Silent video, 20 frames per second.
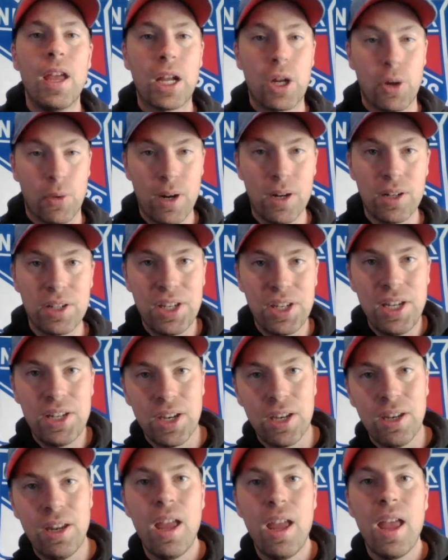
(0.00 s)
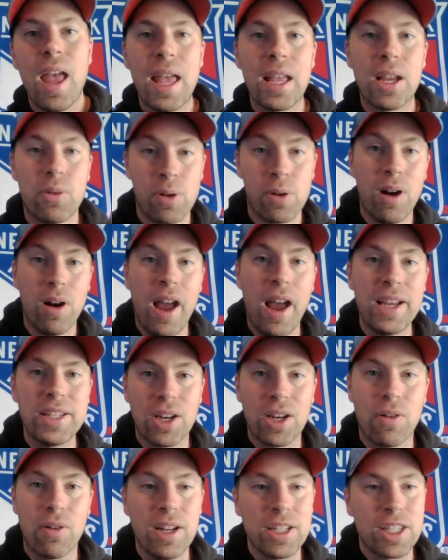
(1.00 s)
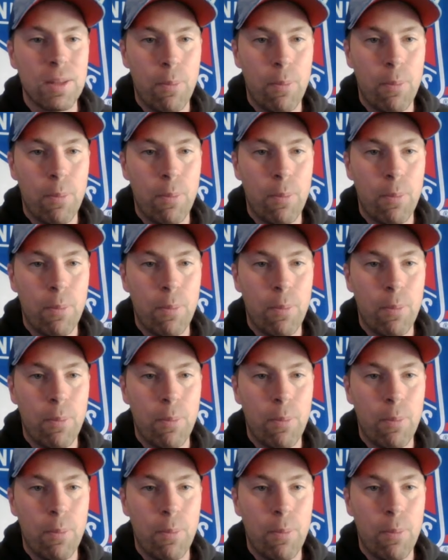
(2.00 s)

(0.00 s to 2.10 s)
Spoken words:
Career season and career highs across